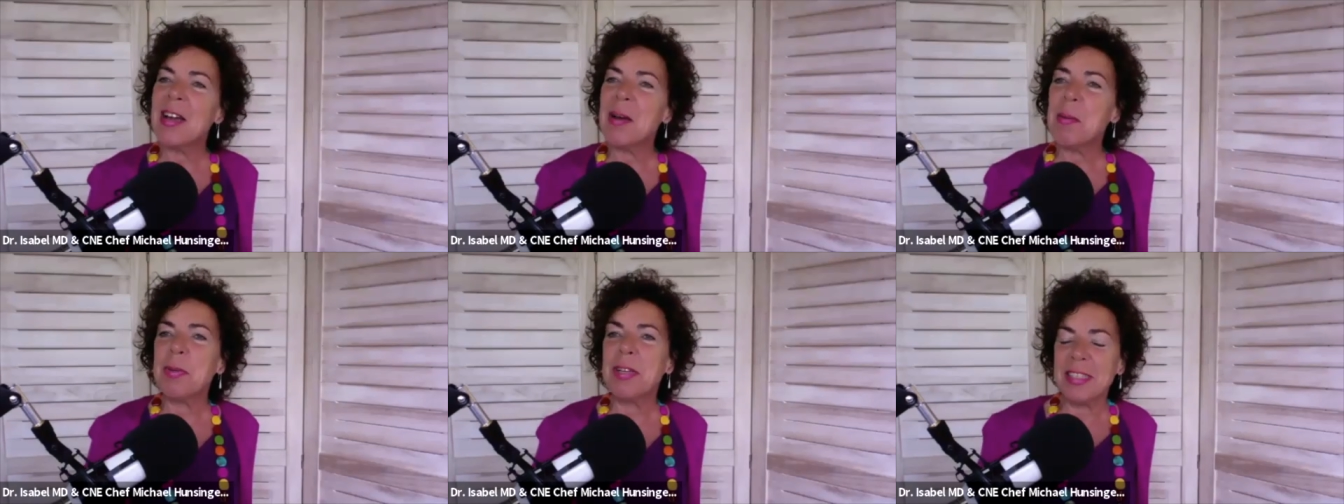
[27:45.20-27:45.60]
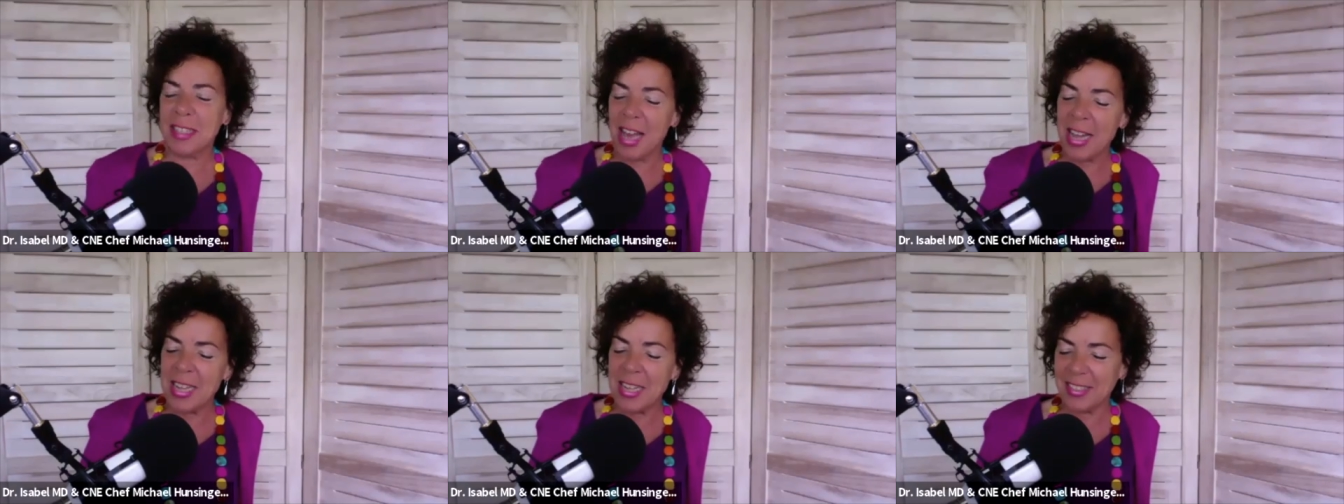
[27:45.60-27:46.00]
It may
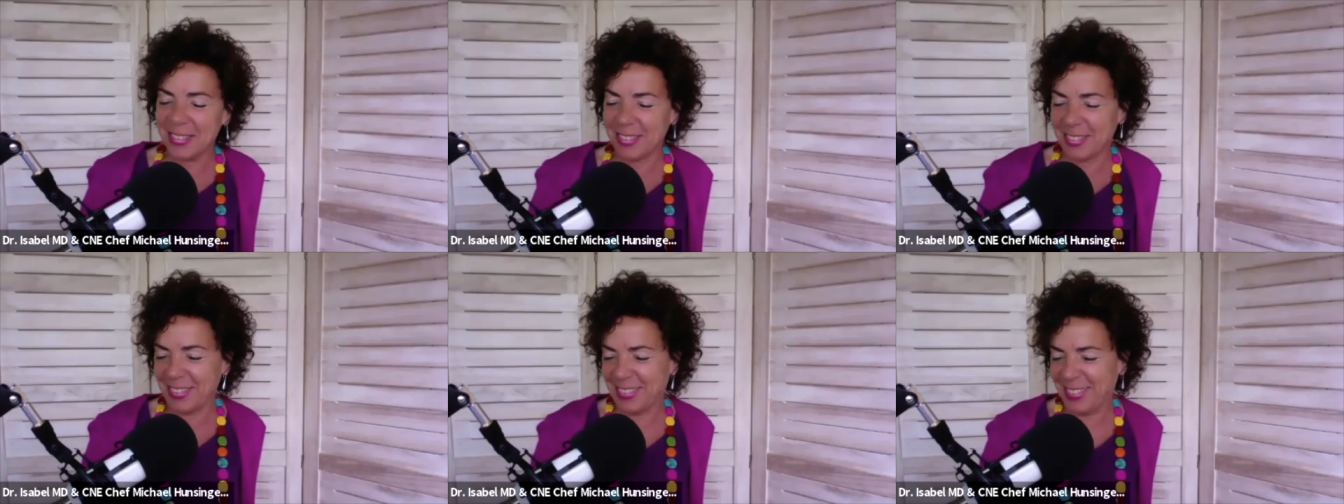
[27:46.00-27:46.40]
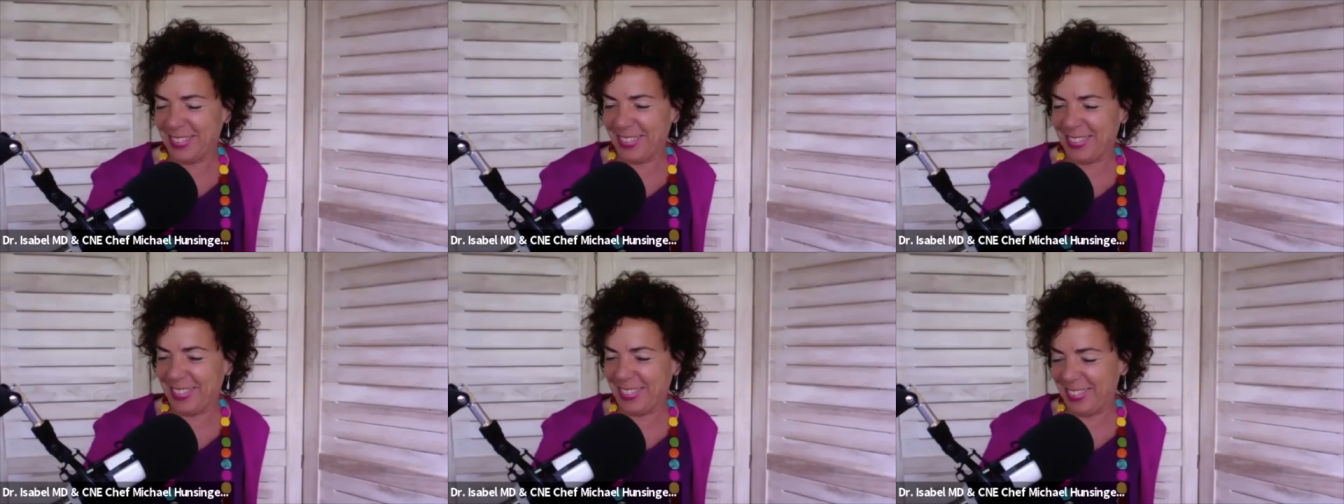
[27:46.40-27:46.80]
not have been
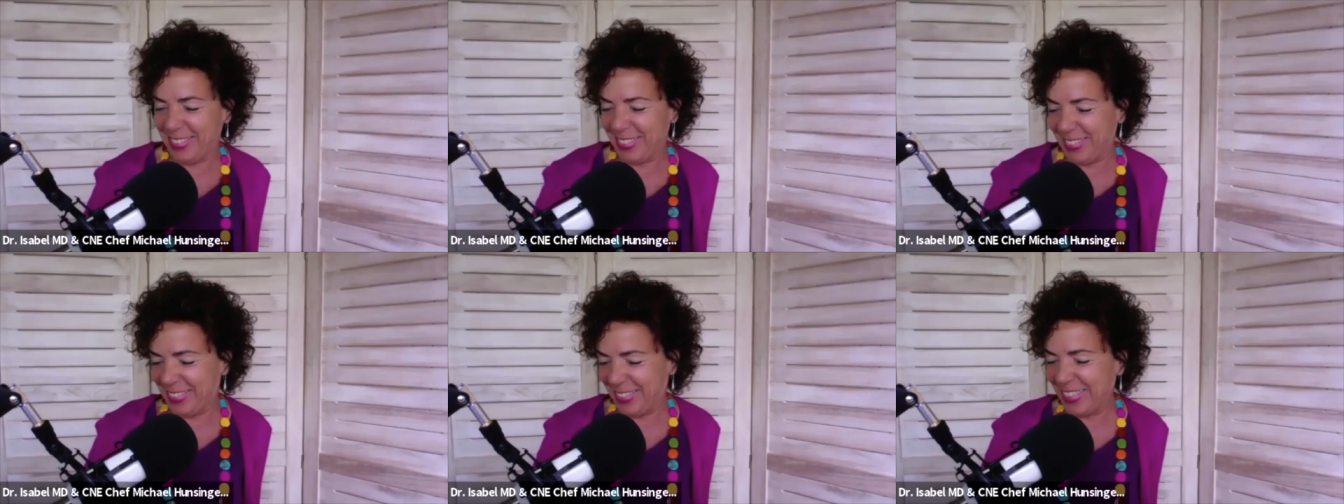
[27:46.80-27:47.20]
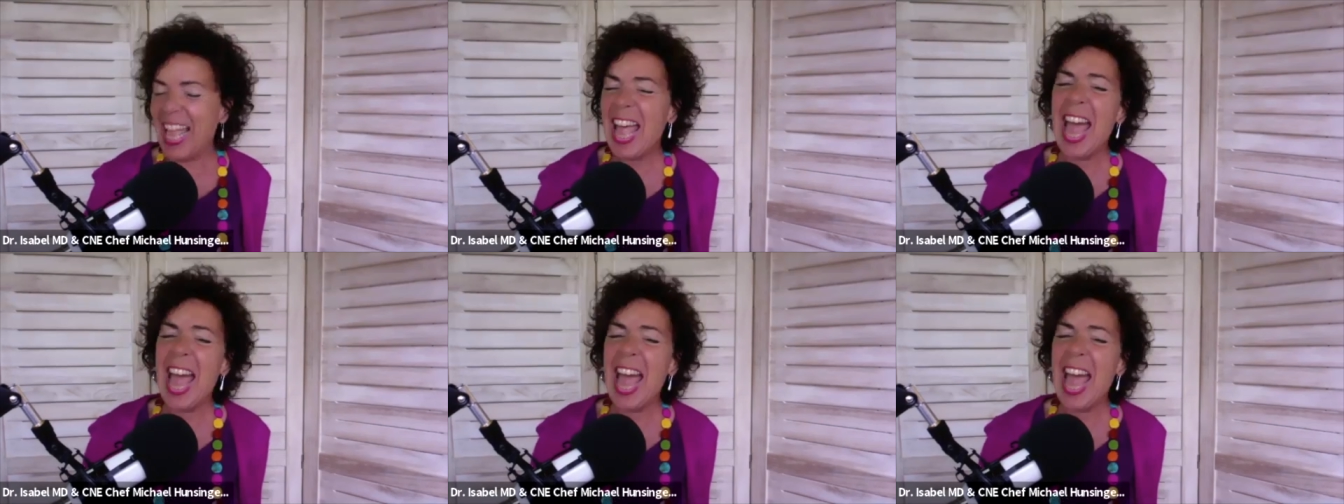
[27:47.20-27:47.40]
pretty, but you